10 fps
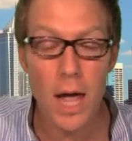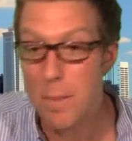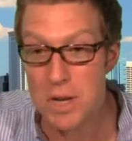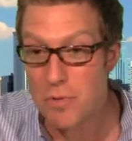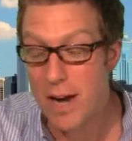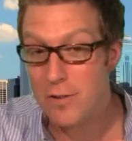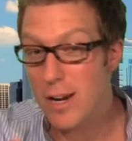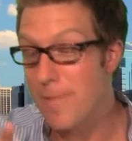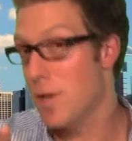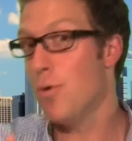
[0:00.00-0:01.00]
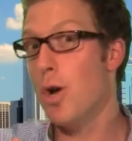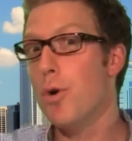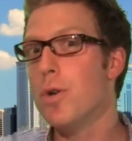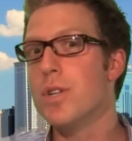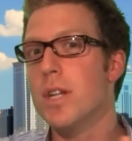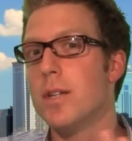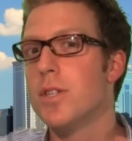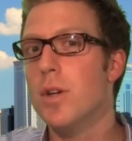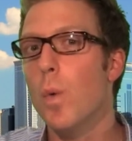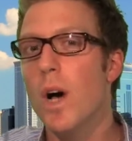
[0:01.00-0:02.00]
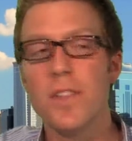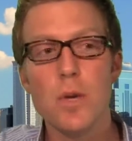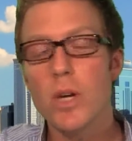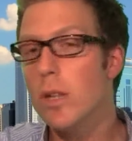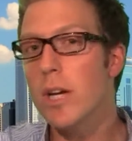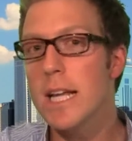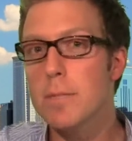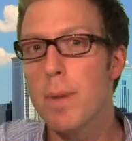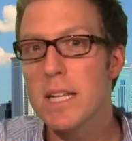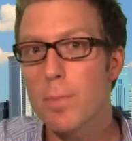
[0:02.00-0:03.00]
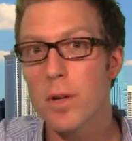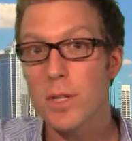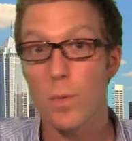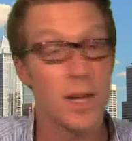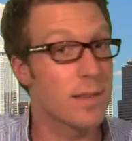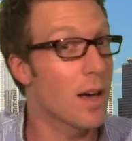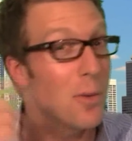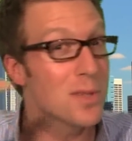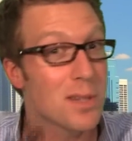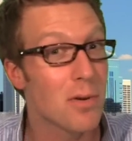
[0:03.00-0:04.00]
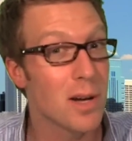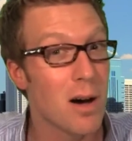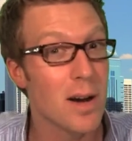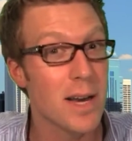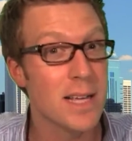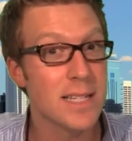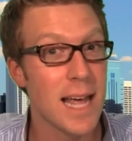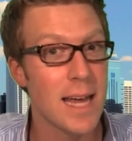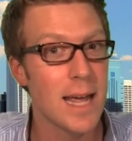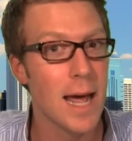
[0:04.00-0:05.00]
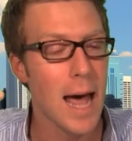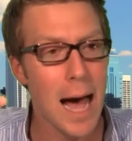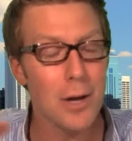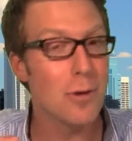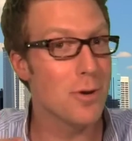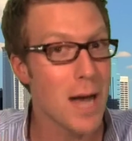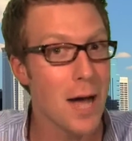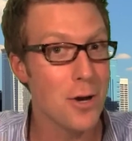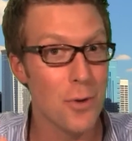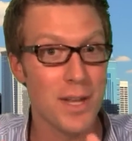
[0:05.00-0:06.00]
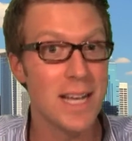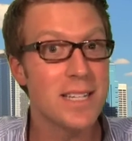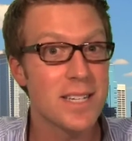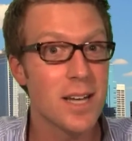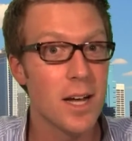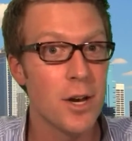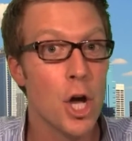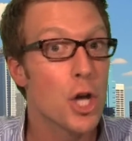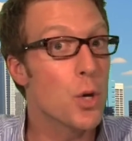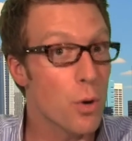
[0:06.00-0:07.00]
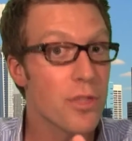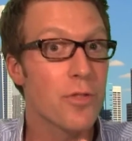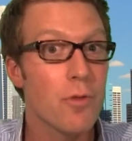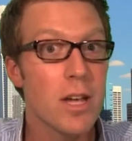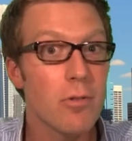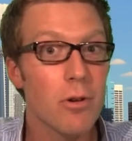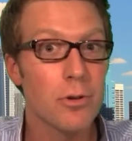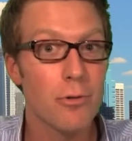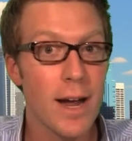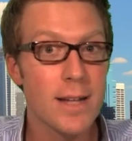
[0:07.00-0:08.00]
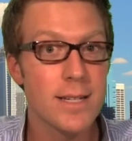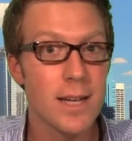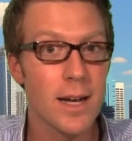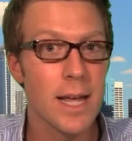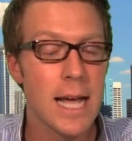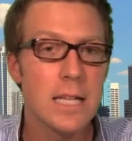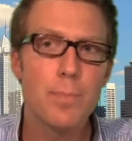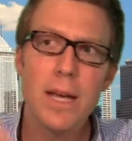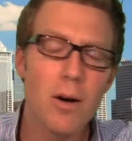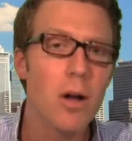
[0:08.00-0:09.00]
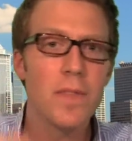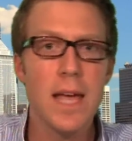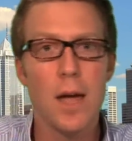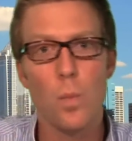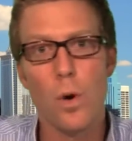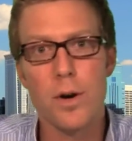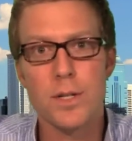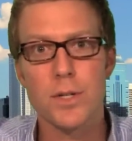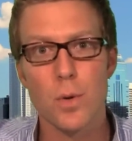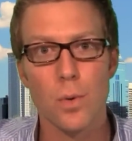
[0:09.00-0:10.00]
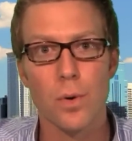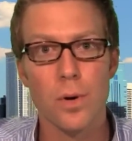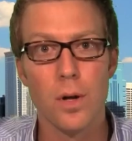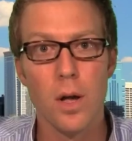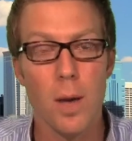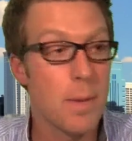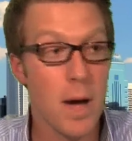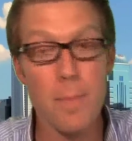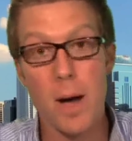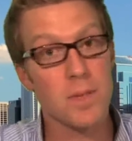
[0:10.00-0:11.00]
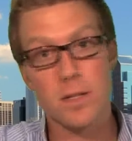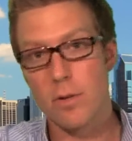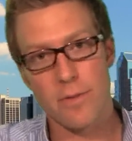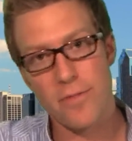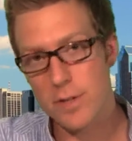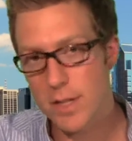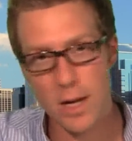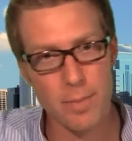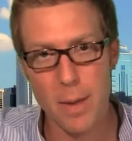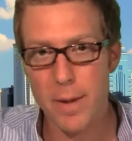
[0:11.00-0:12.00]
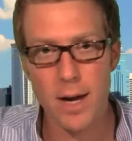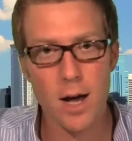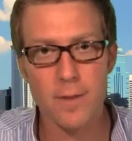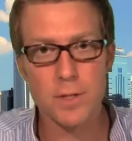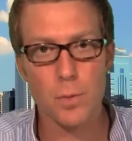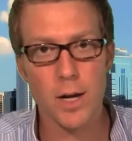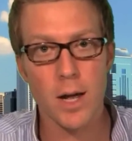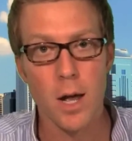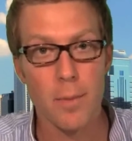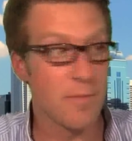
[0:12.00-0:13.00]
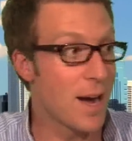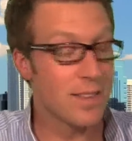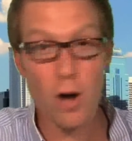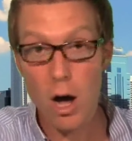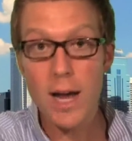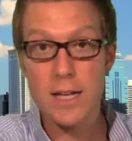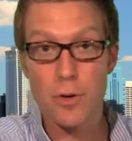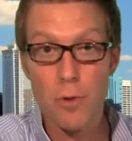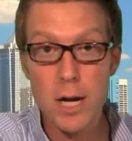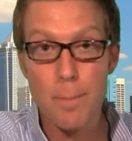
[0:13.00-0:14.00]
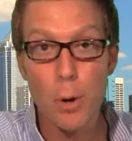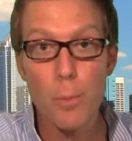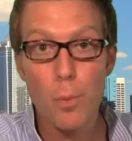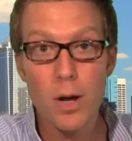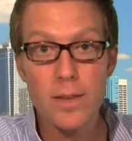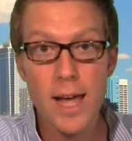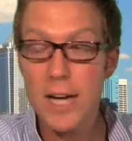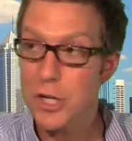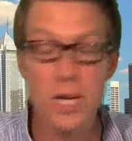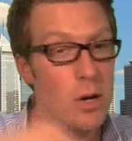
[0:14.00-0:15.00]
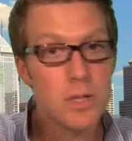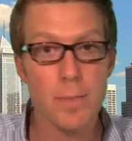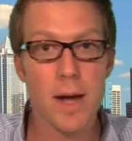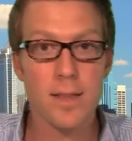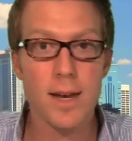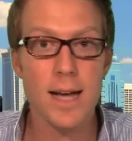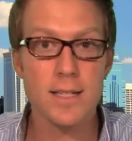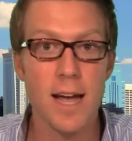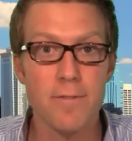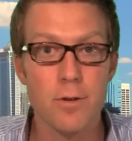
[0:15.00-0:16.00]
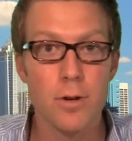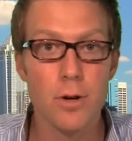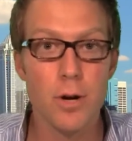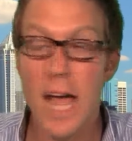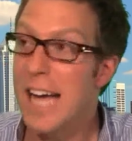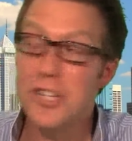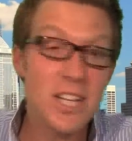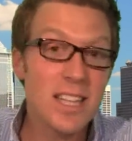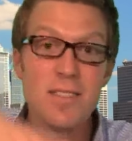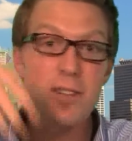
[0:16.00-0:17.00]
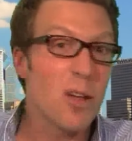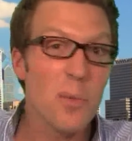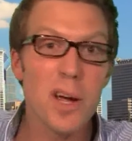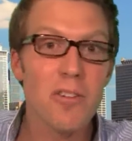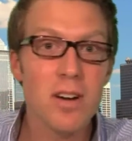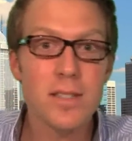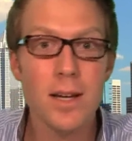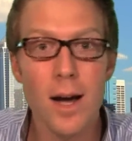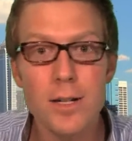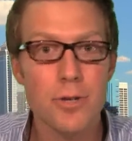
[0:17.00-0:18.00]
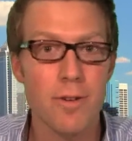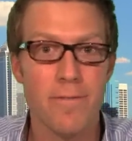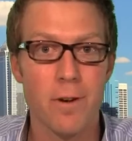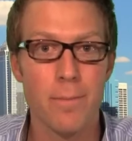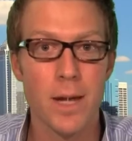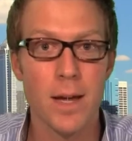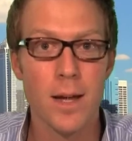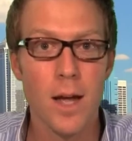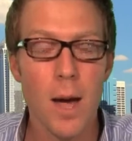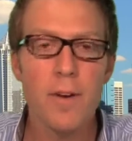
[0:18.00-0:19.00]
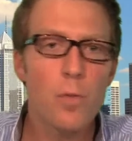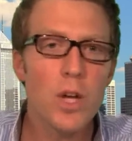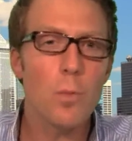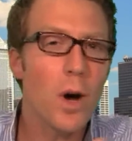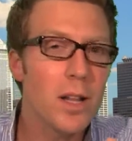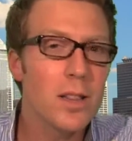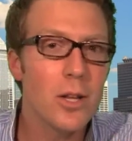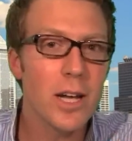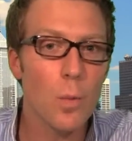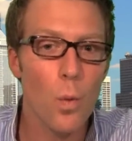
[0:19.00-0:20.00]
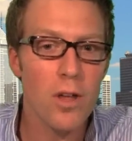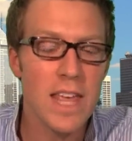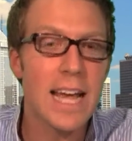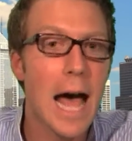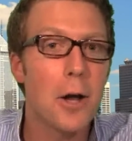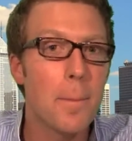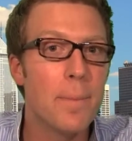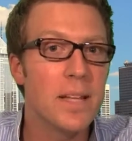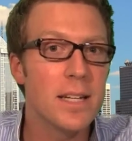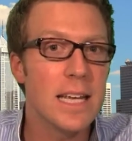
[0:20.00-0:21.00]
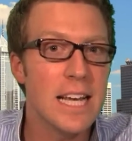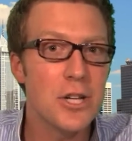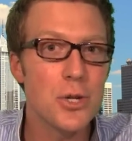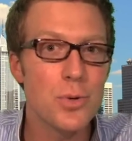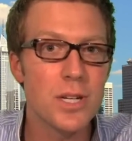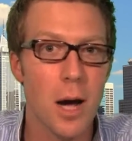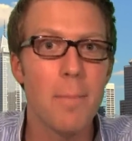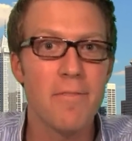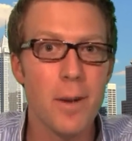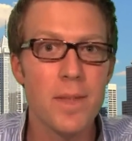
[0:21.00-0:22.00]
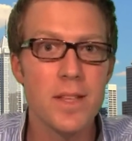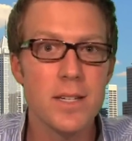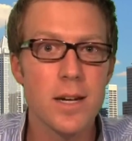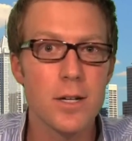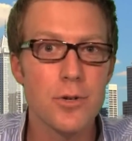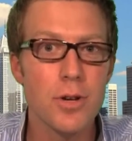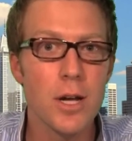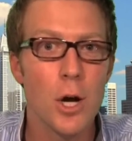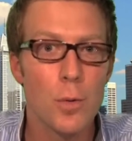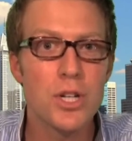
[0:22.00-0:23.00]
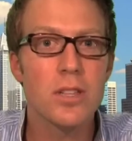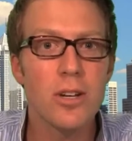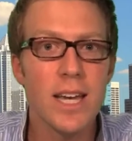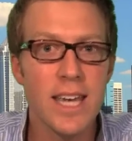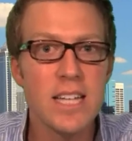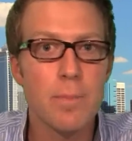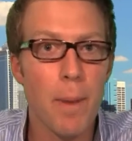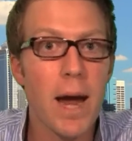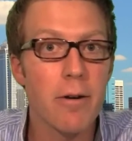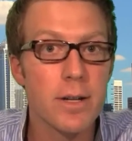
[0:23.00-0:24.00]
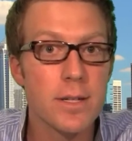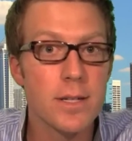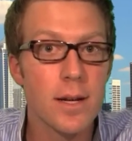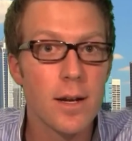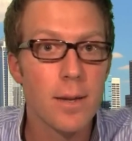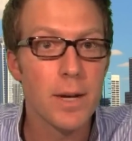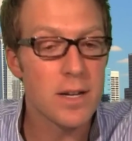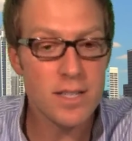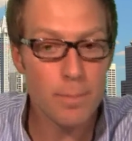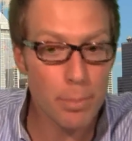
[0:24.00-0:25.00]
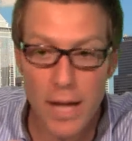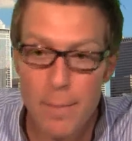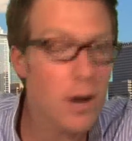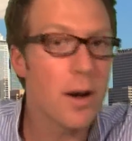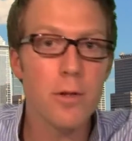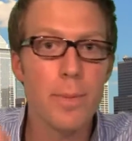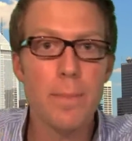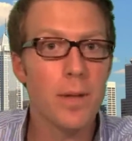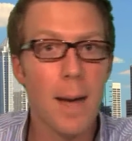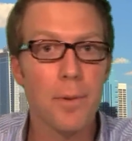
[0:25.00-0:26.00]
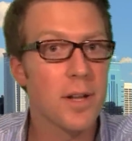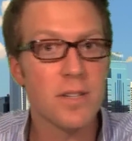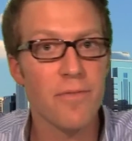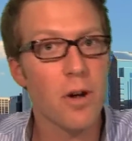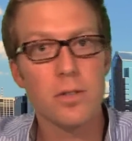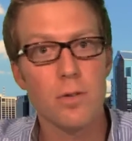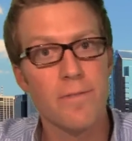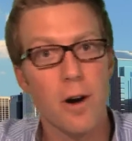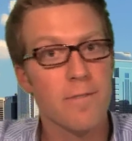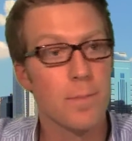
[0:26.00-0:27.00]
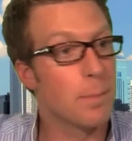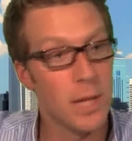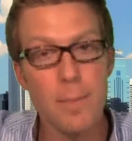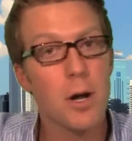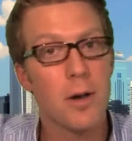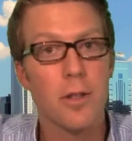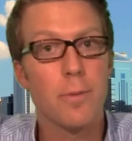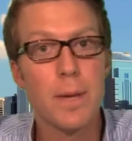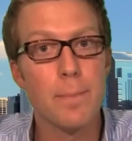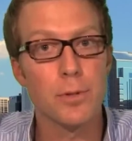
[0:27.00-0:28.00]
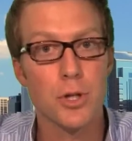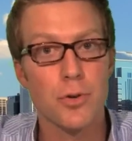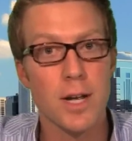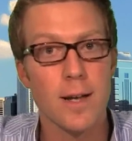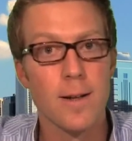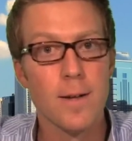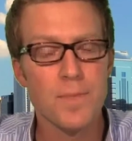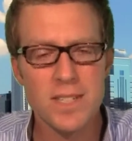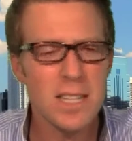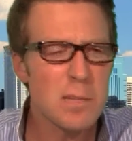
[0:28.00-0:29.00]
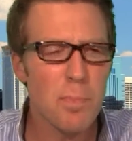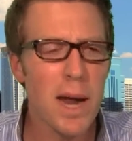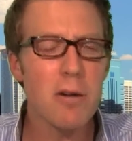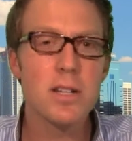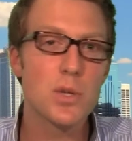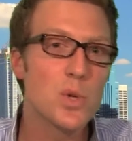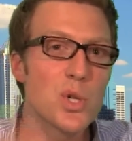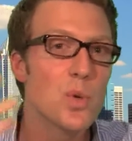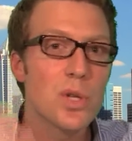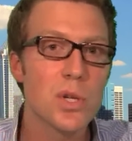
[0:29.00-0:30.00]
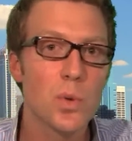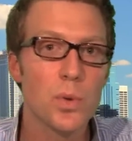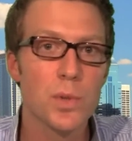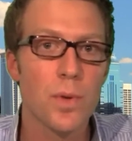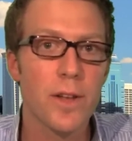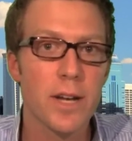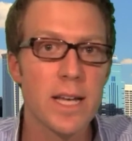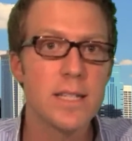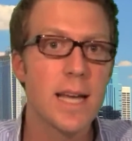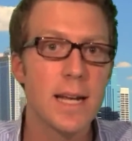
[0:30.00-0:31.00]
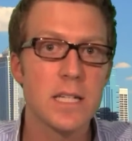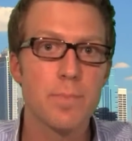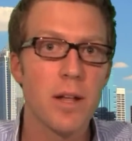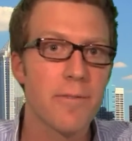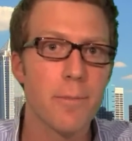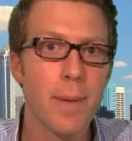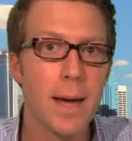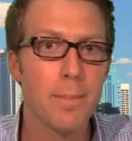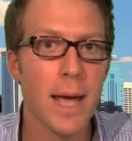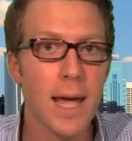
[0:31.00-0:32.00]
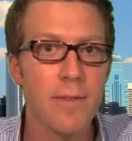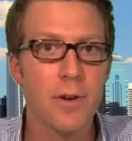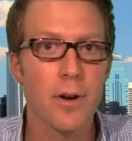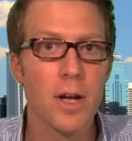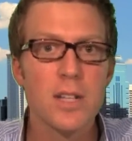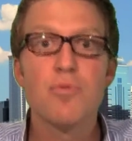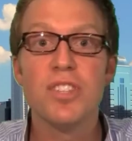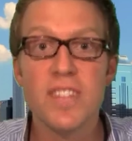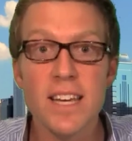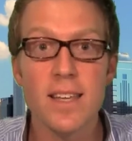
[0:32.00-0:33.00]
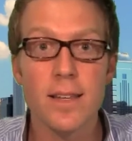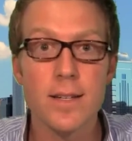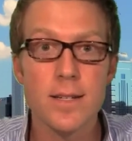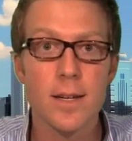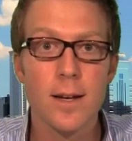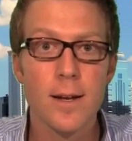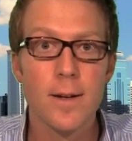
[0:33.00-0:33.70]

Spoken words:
And Miss Rector, if you know your son so well that you can look at his baseball swing and tell what's going on in his head, how do you not know that his son, your 3-year-old grandson, is being called the N-word at school? I mean, my mom doesn't know the first thing about my golf swing, but if my dog has a runny poop one day, she knows about it the next afternoon, and she lives all the way across the country from me. I mean, if we want to look at where the accountability issues come from in this country, we should look at kids' parents. Because the blame it on other people apple doesn't fall too far from the blame it on other people tree. It's like these parents who sue the schools when their kids get expelled for bad behavior. It's ridiculous.